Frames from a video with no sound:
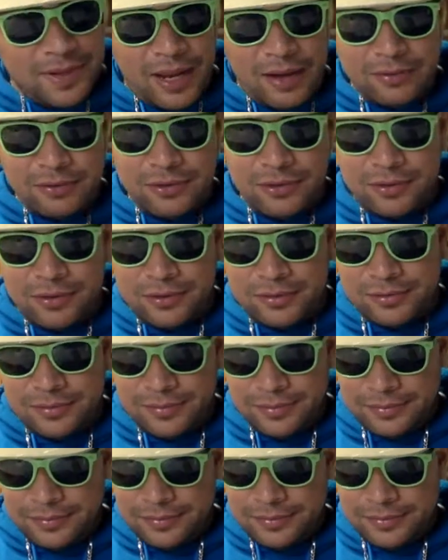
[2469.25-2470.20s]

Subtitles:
That was cool.